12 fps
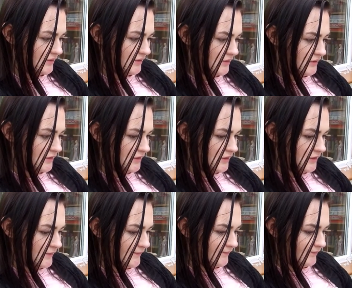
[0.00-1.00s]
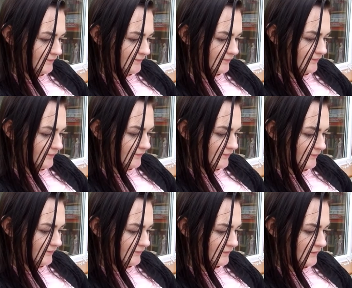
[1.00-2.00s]

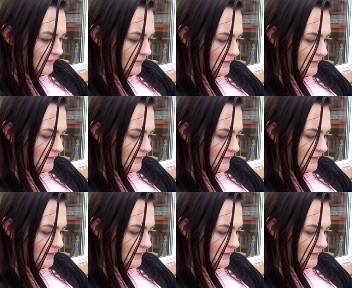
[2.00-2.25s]
(silence)